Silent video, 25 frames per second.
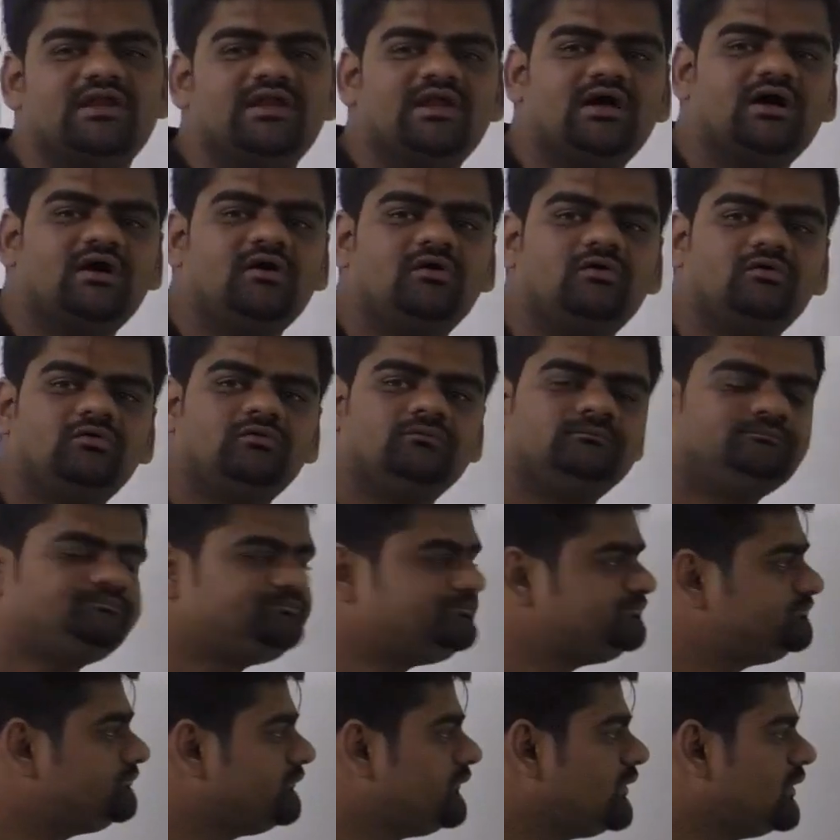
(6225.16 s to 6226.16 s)
now,
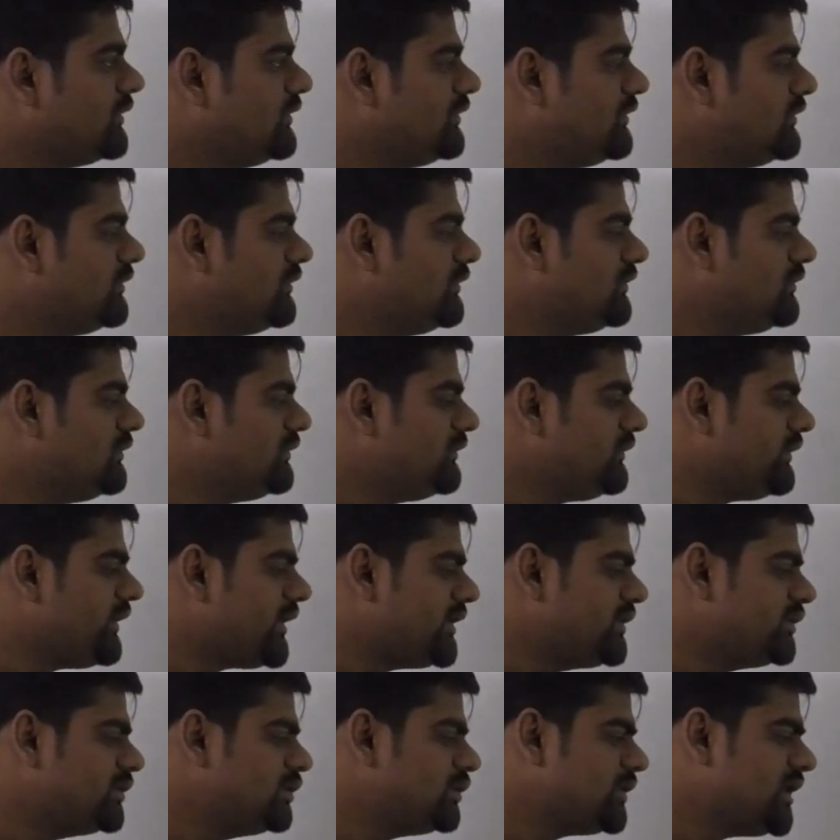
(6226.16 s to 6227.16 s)

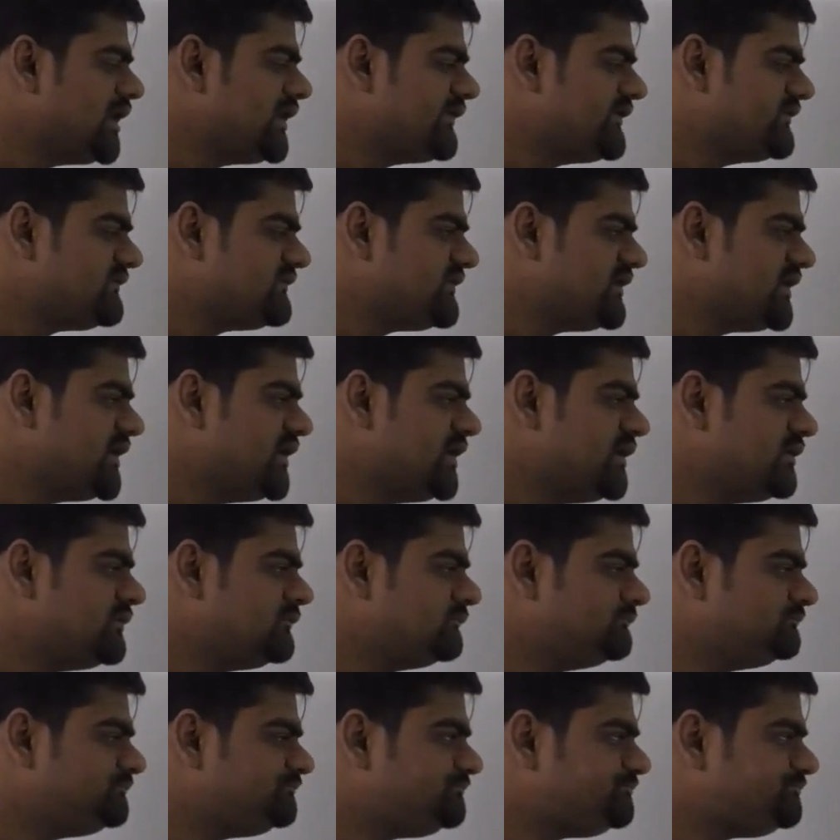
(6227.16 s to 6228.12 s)
can you look at the screen?